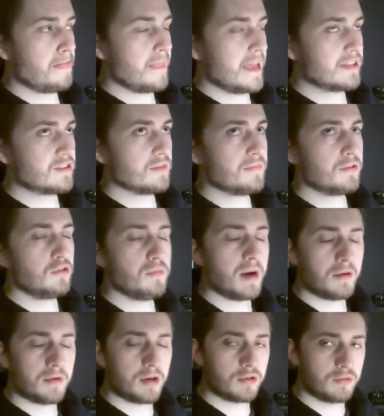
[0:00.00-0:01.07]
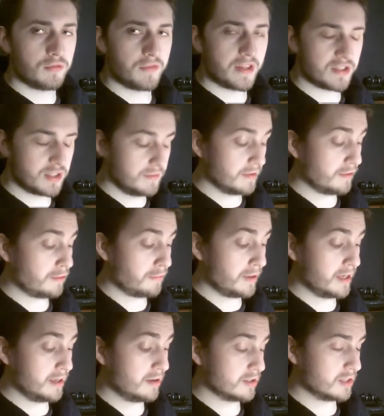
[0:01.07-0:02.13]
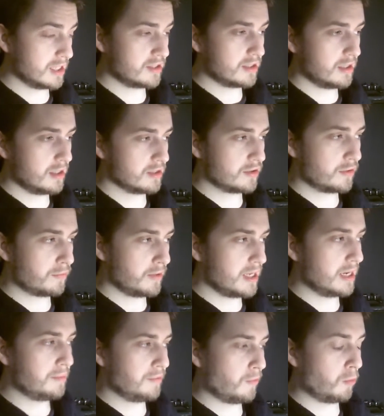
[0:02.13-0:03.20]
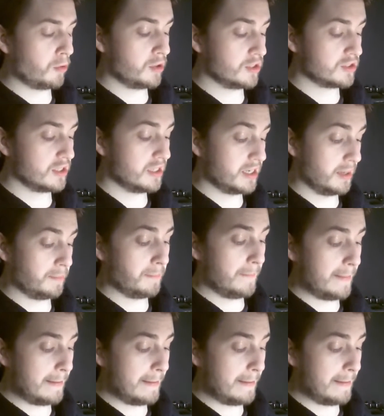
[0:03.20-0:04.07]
it's something you might want to do if there's even 3, because let's say there's 3 enemy warriors and him.